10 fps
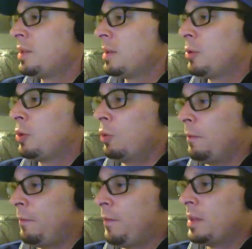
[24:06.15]
And then some
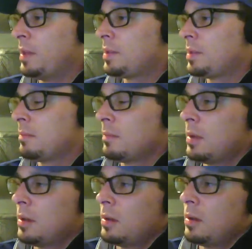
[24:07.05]
cool fence.
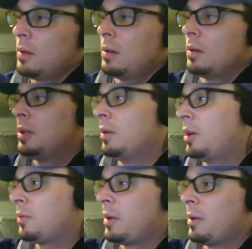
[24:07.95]

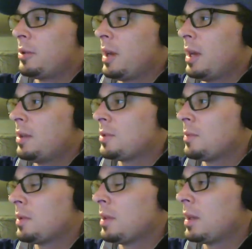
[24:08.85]
All the way around your
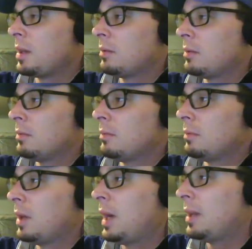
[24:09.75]
house with I
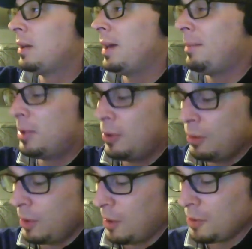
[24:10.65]
mean, who
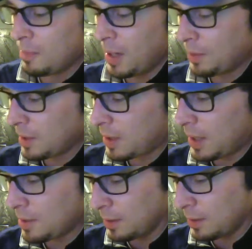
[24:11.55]
knows, man? The
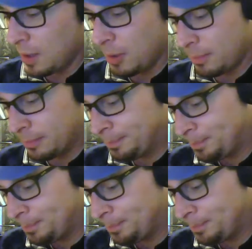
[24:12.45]
sky's the limit.